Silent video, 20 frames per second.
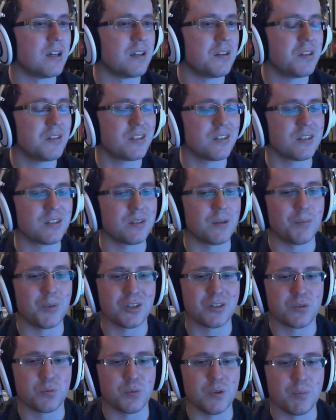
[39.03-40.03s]
This is the
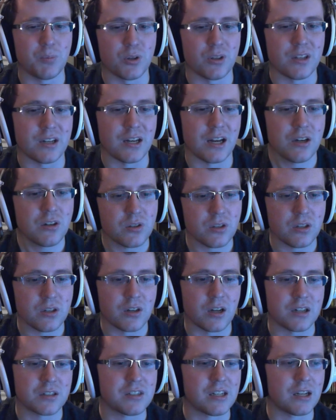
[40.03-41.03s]
big sweeper that actually
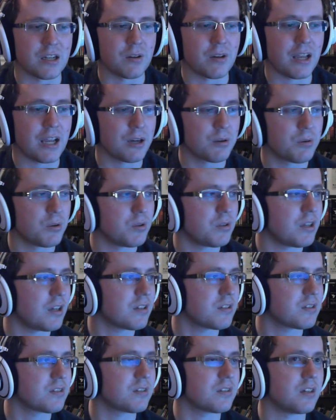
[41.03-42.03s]
knocks down aggro
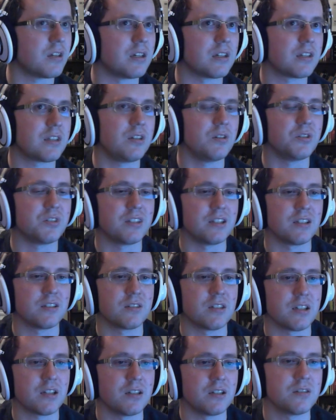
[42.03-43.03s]
decks, kills things
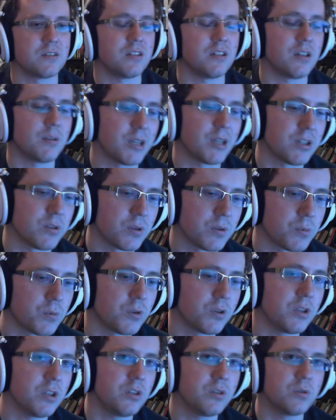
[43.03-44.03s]
like Unseen Commando and
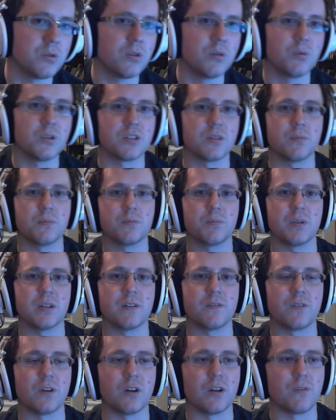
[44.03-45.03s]
Whirling Duo, which have
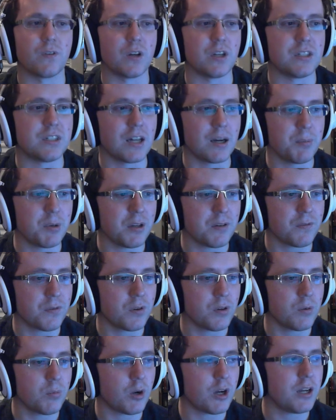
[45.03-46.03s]
been very, very dominant
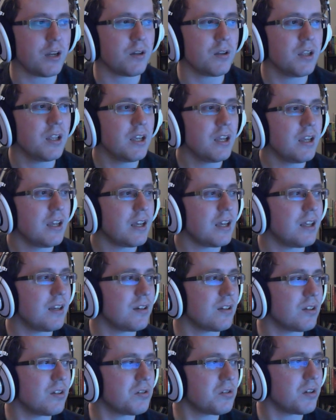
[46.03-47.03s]
for a while,
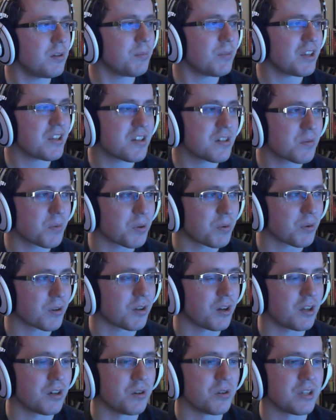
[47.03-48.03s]
and sort of messes with
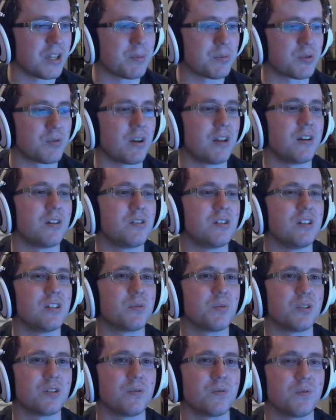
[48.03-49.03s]
Rakano type strategies,
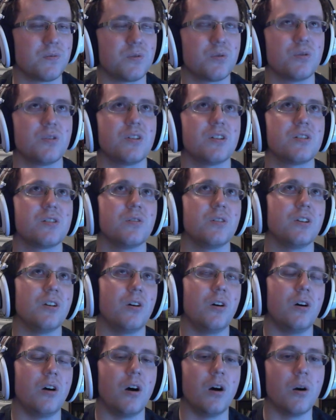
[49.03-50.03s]
which have
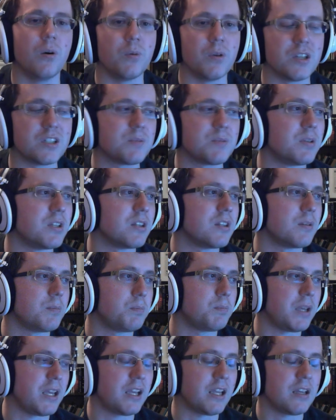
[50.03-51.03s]
traditionally always been the
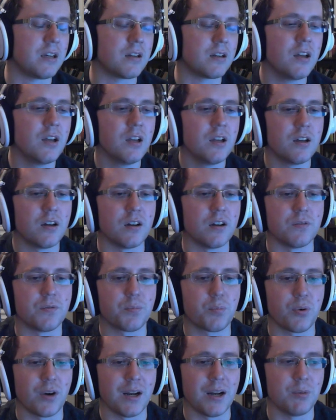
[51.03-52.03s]
bane
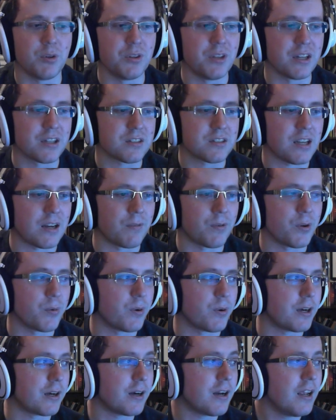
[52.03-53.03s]
of Primal decks
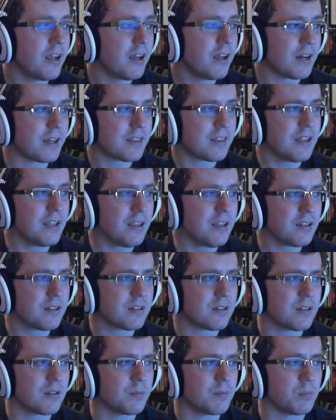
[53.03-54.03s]
everywhere. I
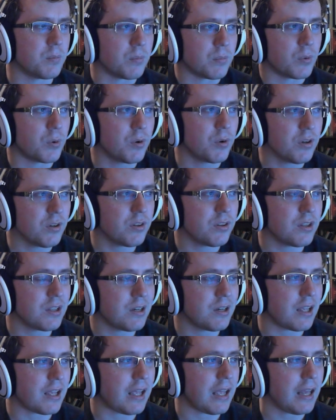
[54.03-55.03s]
think more
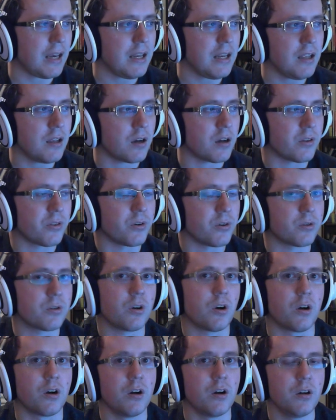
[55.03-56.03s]
than any other
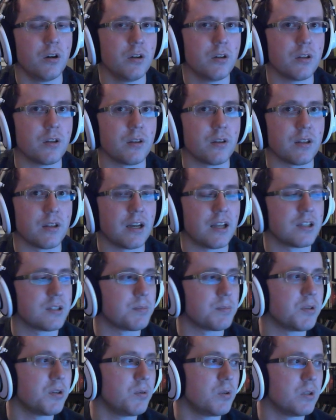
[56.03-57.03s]
card that has
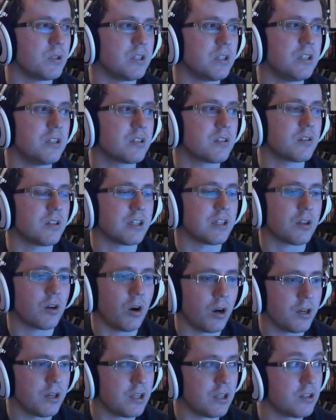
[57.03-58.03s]
been released like
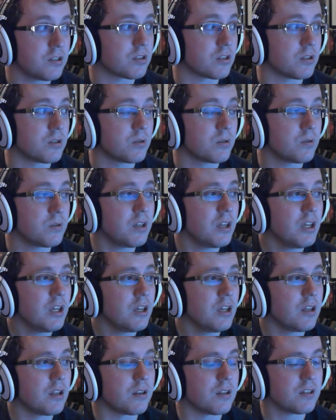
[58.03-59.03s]
on its own,
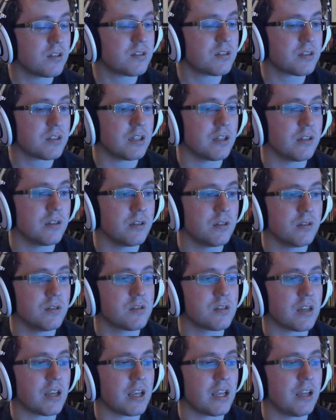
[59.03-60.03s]
this
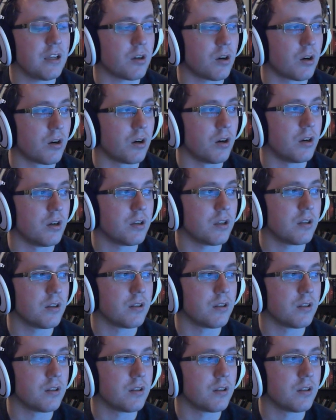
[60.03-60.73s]
is a card